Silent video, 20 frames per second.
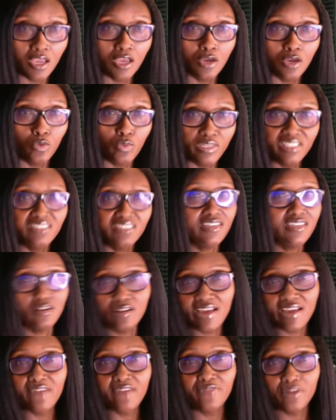we still
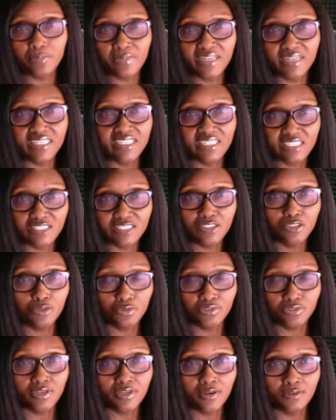have the money to do
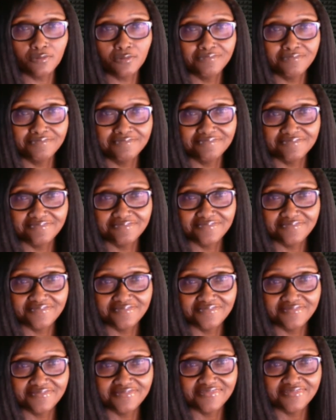so,
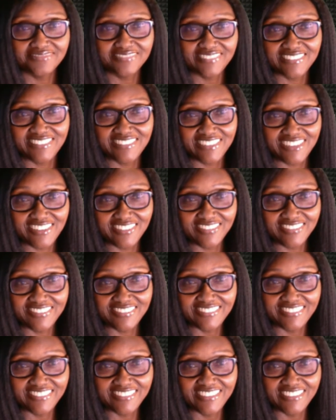you know?
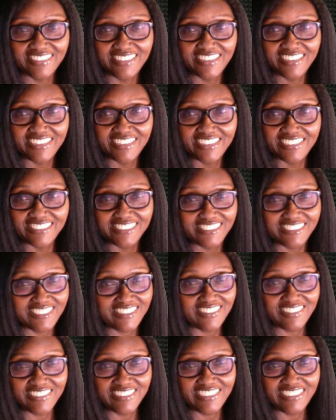So
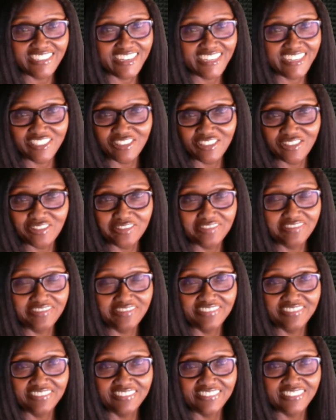it ain't no,
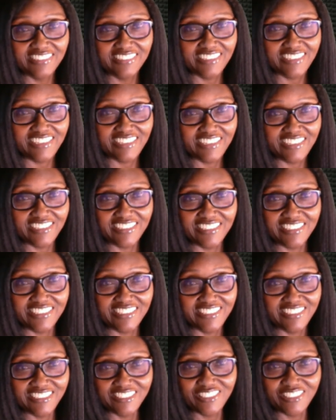
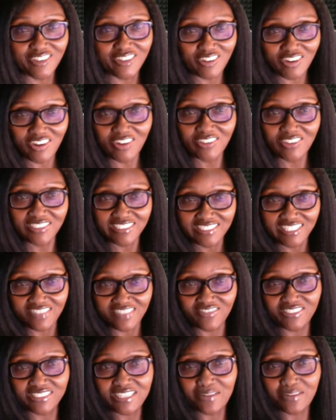all the stuff
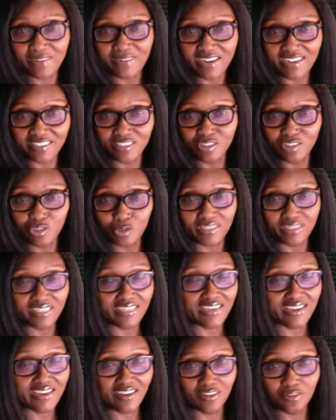is coming out of joint
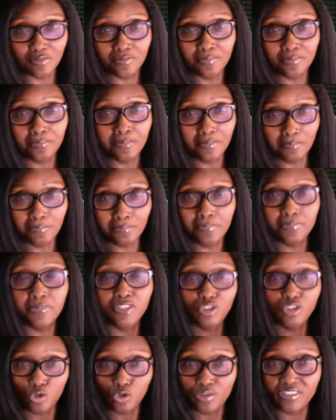account.
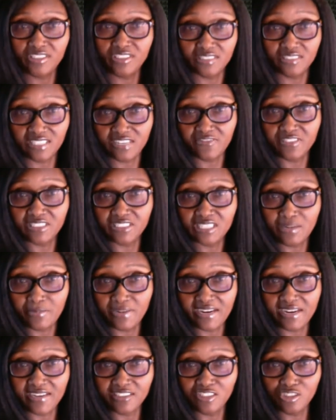Majority of the stuff is coming
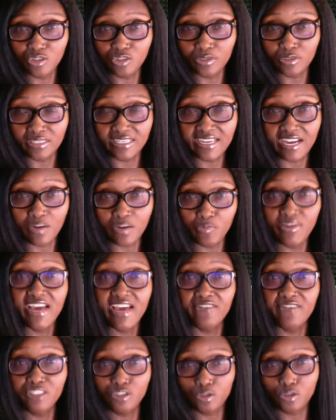out of joint account. We have
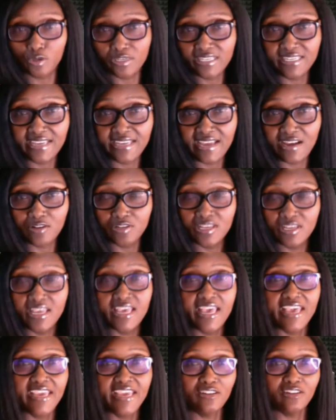a joint account,
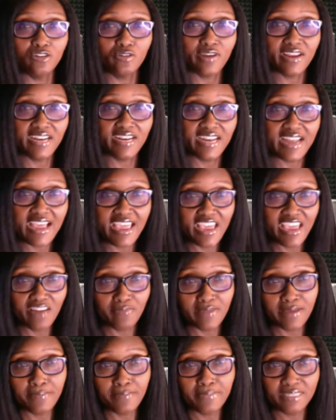and granted, I have
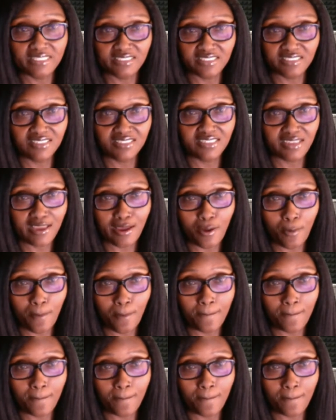my business account